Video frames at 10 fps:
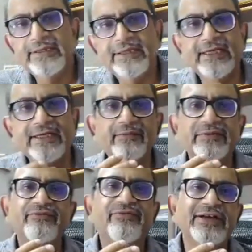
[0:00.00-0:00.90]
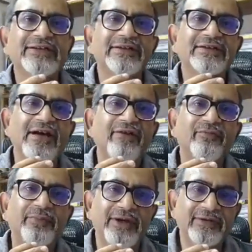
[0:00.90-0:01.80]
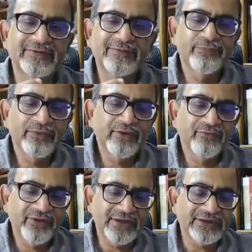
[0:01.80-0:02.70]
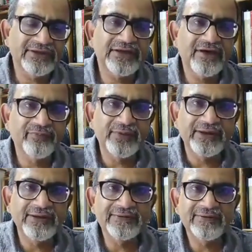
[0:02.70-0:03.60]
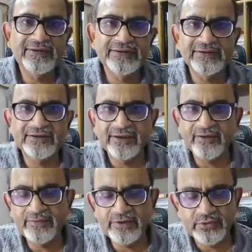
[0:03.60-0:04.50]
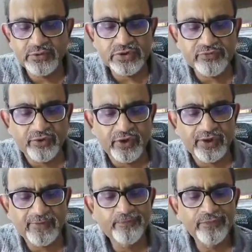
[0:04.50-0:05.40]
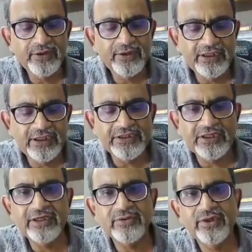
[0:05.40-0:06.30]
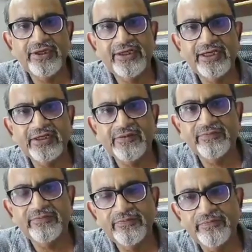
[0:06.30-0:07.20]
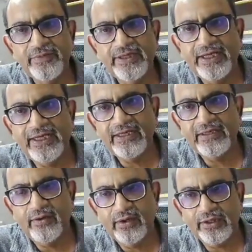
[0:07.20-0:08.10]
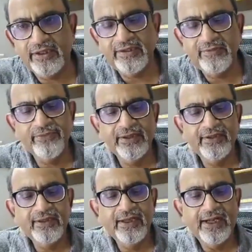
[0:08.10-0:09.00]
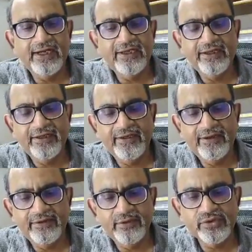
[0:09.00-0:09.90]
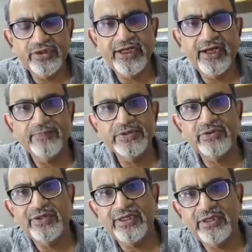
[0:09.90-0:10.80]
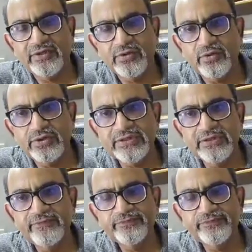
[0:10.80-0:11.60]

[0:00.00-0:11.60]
Then comes the fracture shaft penis. Fracture shaft penis is a term used for injury to the erect penile organ and usually happens during intercourse.